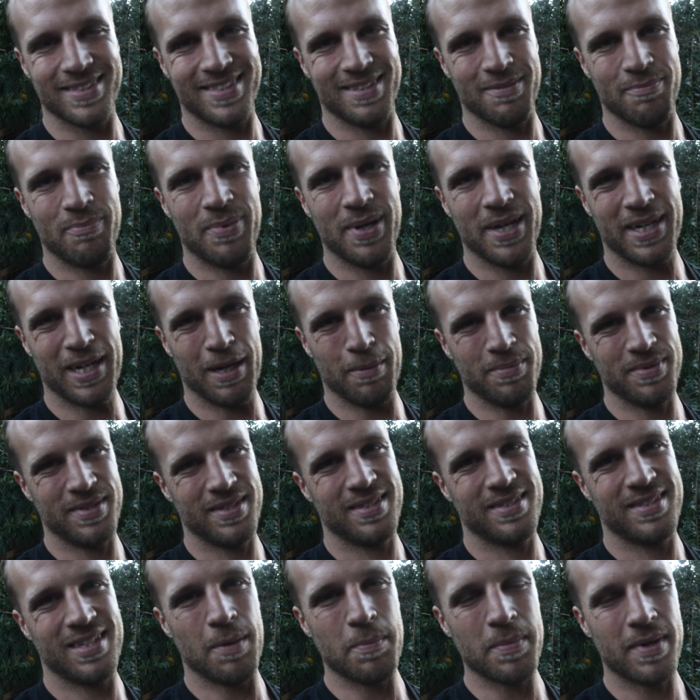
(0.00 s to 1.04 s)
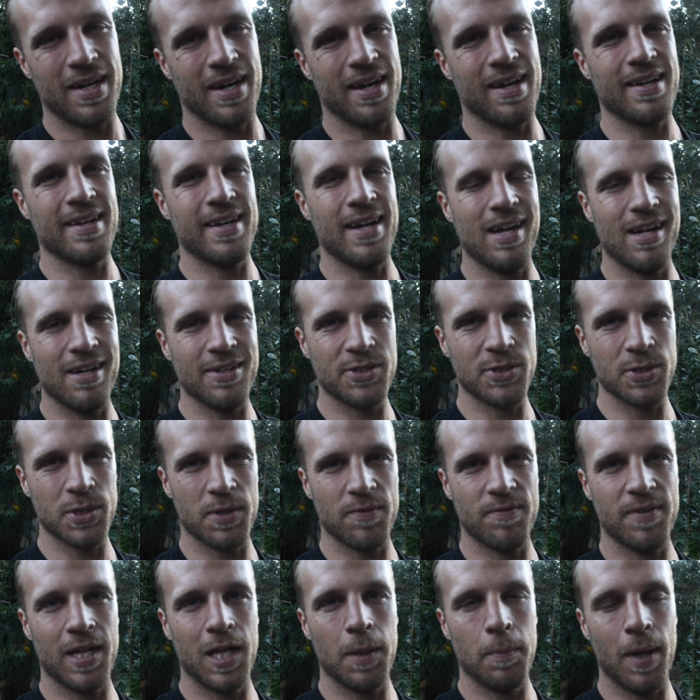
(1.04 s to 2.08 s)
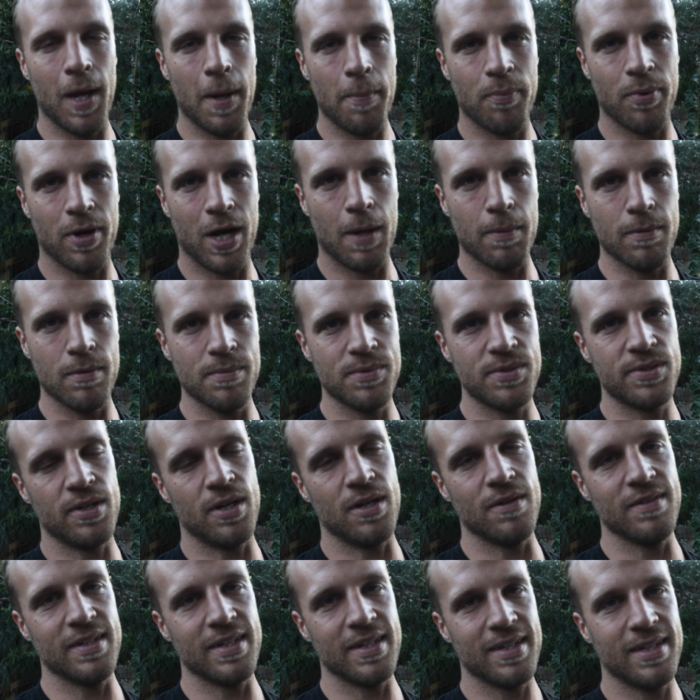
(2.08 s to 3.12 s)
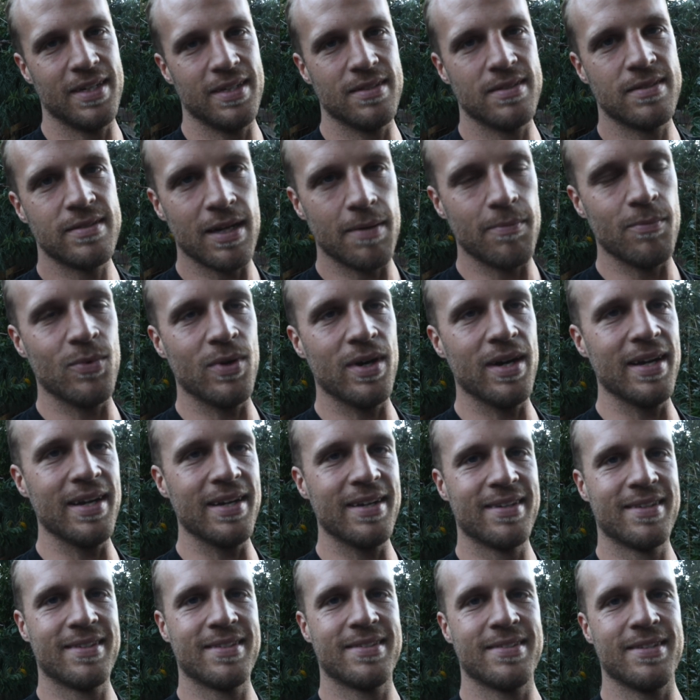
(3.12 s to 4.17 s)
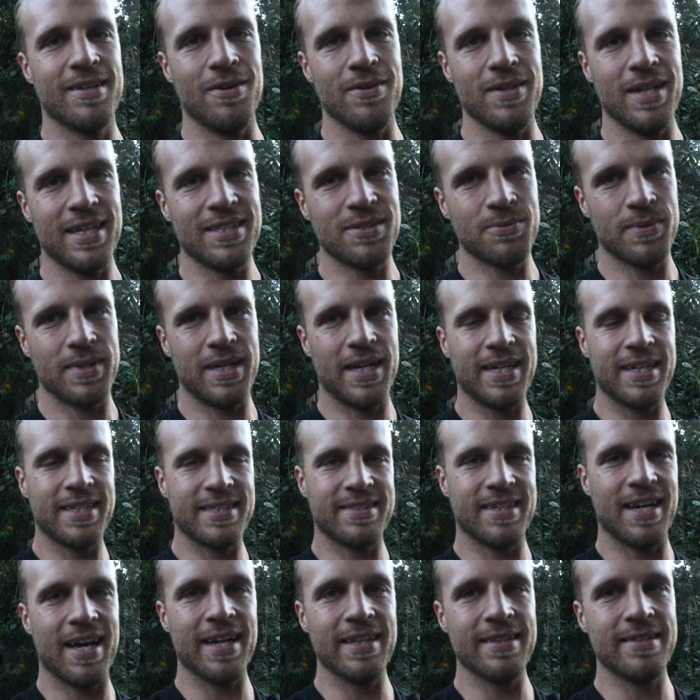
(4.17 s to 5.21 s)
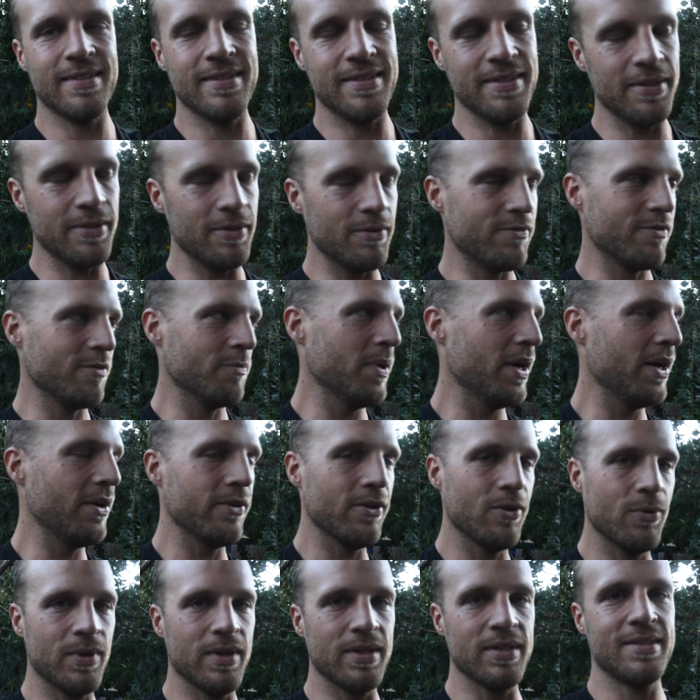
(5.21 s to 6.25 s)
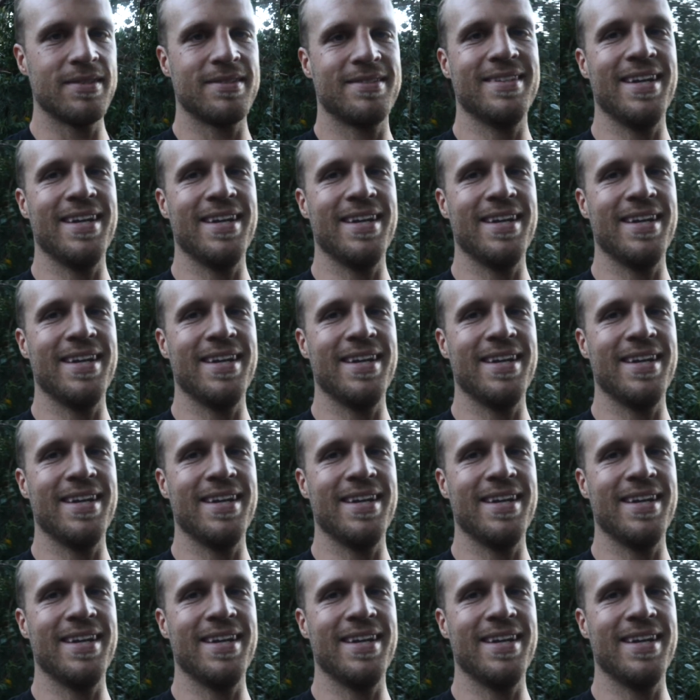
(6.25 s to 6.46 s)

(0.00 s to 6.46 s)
to pick up some kind of knowledge or develop my problem solving in some way. So that's what I decided to do, for better or worse.